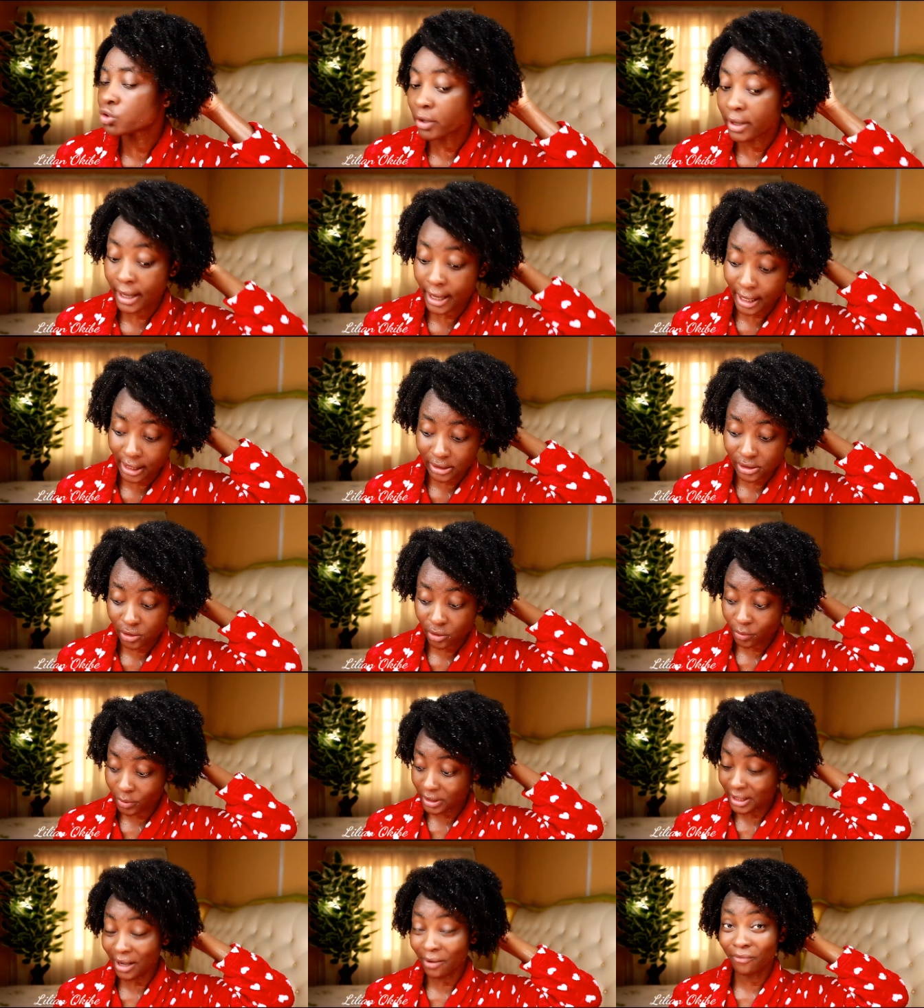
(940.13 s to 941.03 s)
So yeah,
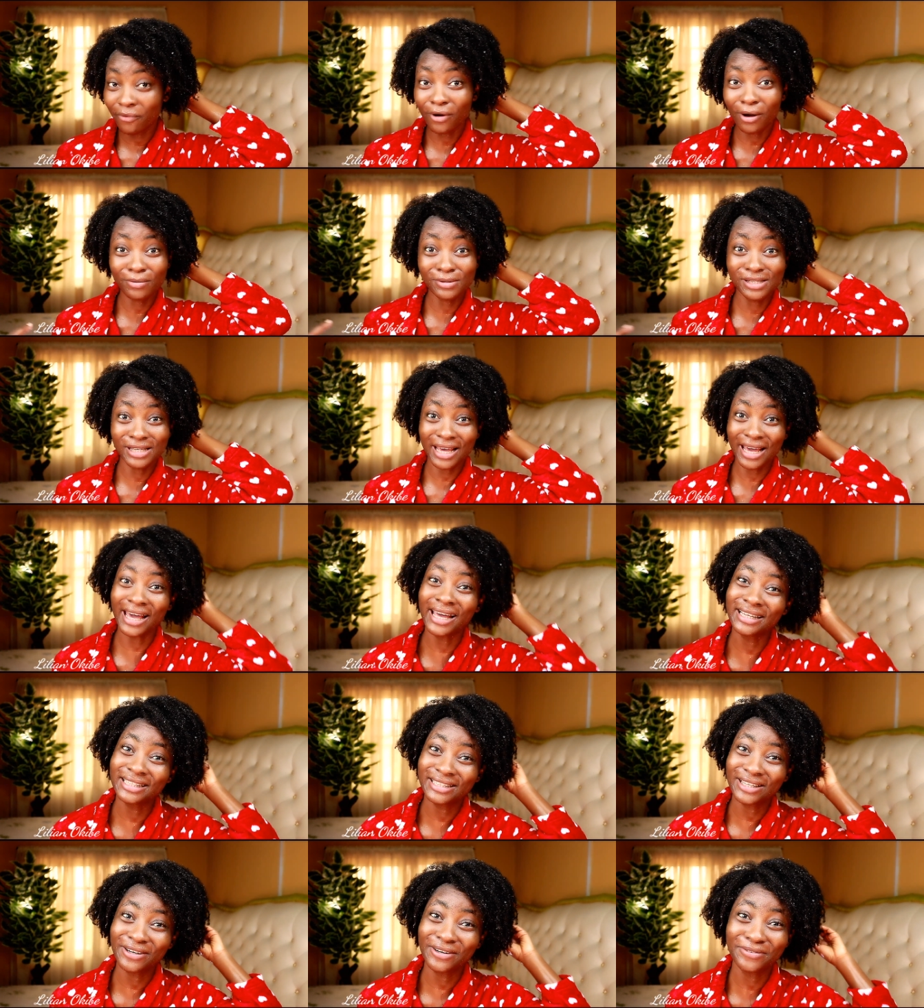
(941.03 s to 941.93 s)
so with that, we come to the
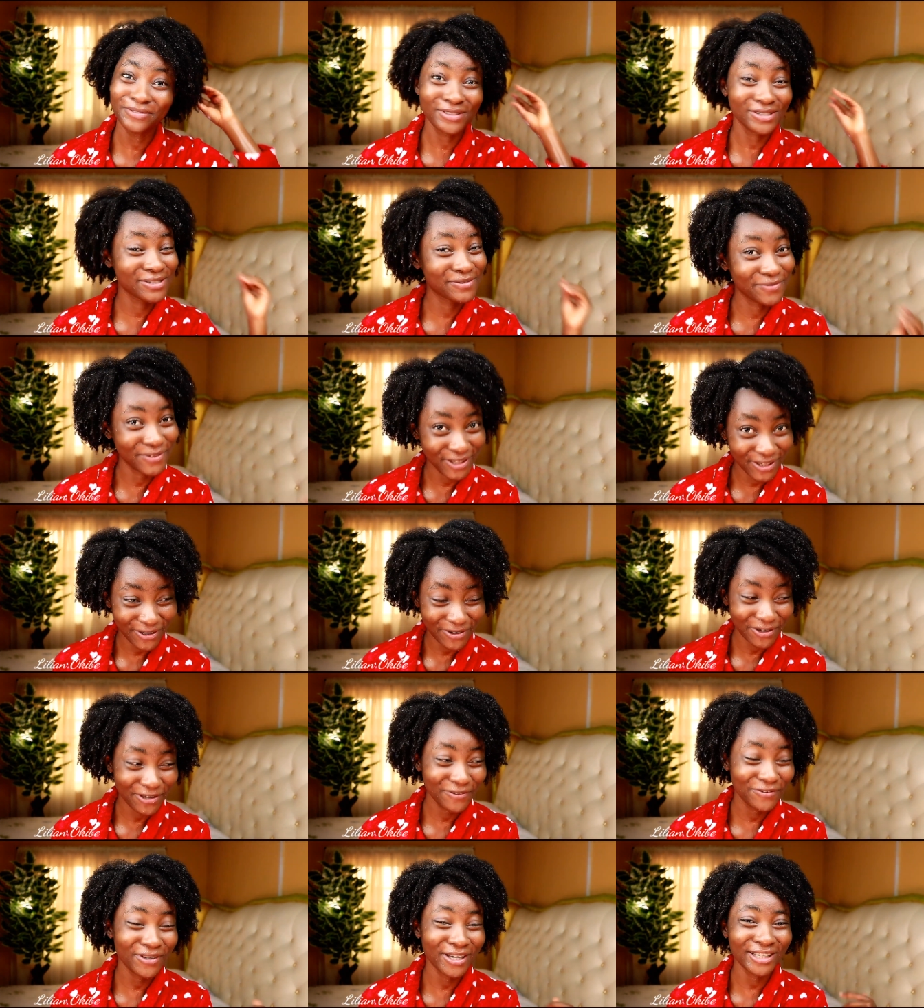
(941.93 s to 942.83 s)
end of this
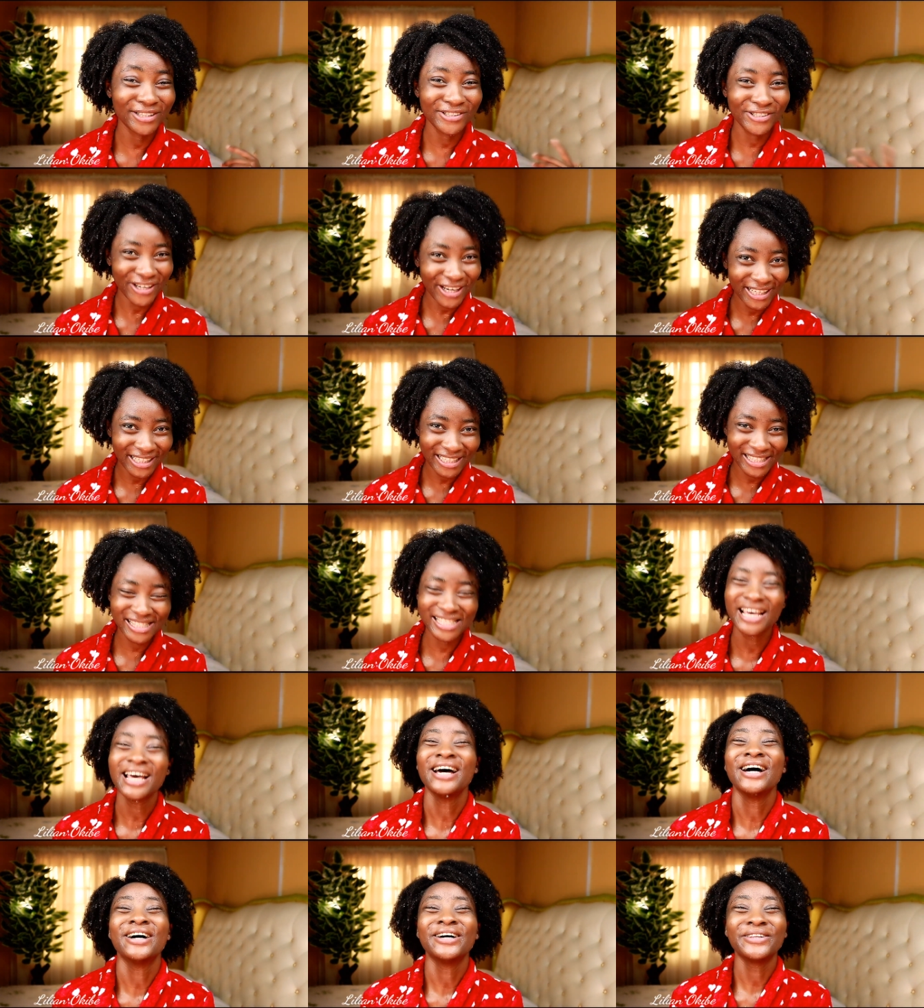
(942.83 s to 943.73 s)
video. If you enjoyed it,
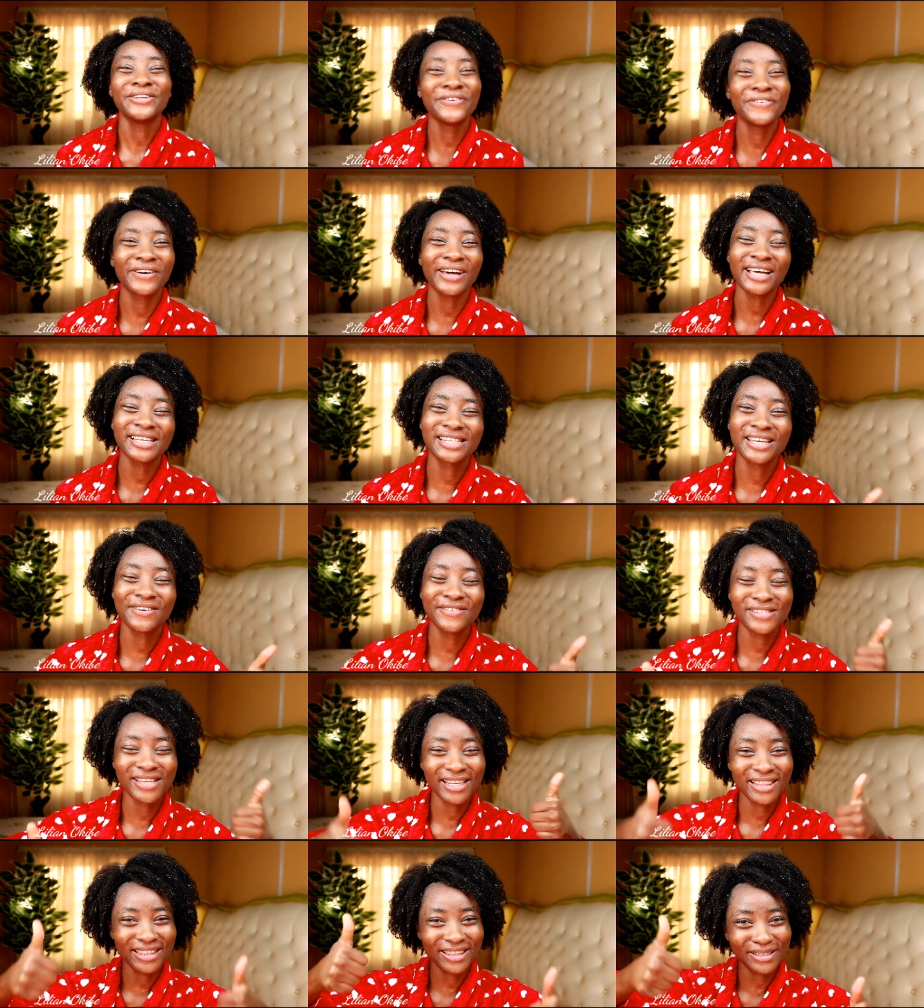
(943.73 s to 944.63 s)
don't forget to
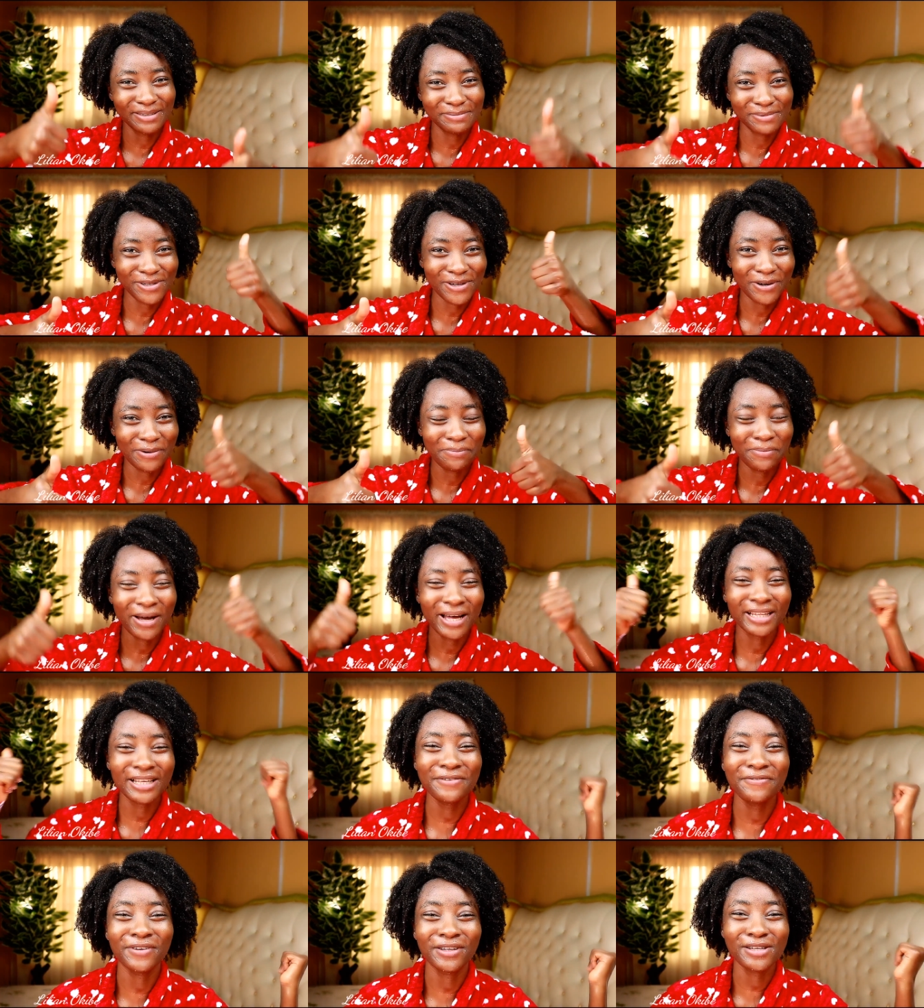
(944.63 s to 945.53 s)
give it a thumbs up,
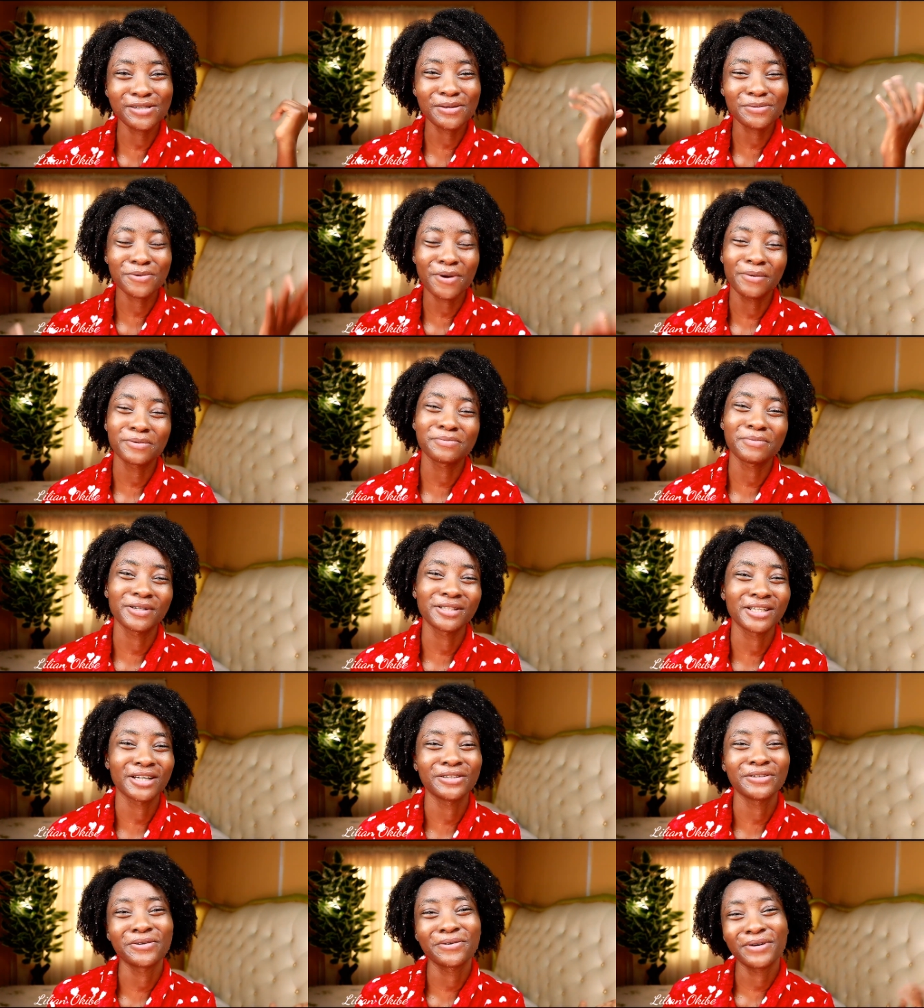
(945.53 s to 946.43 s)
and if you're not subscribed to my
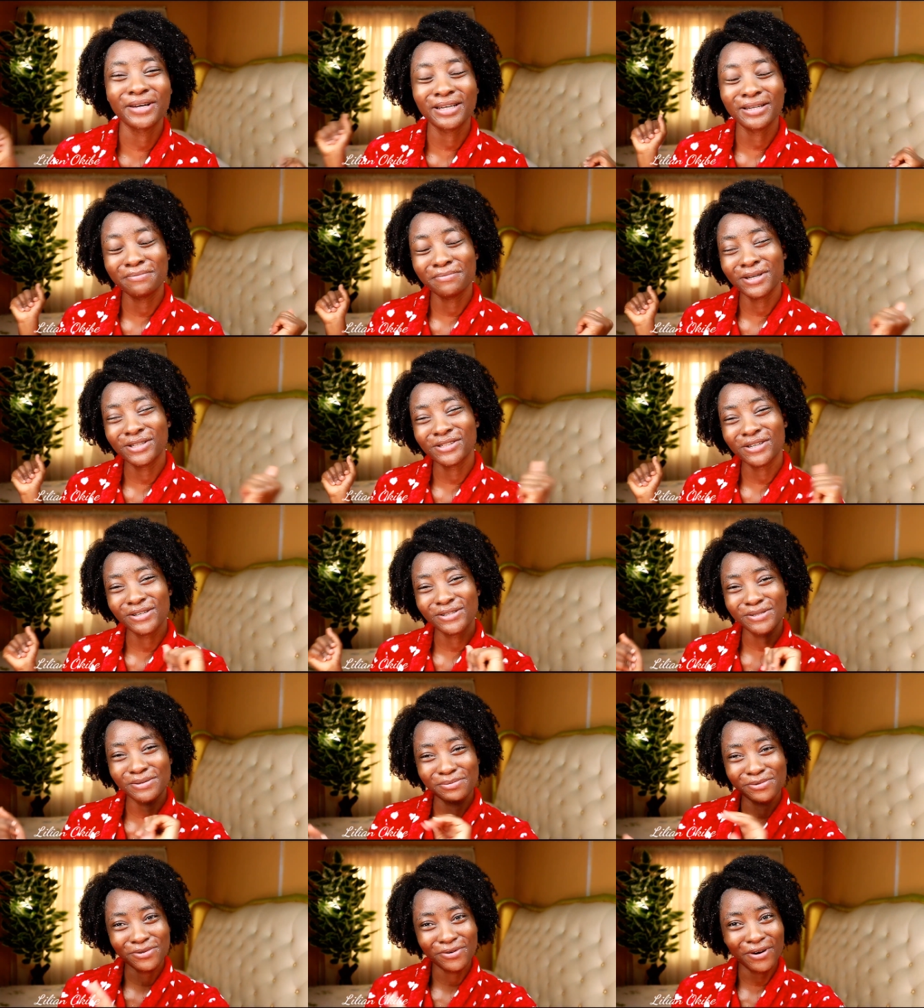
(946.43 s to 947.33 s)
channel already, make sure you
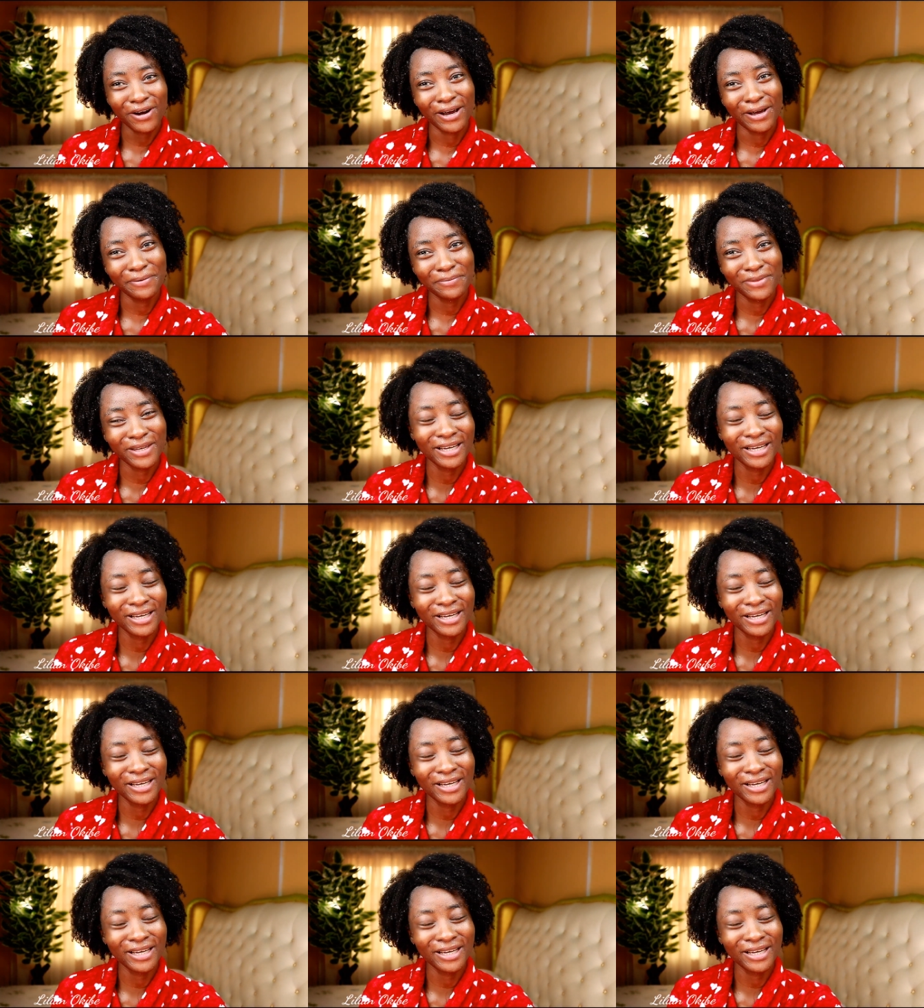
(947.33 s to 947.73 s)
subscribe.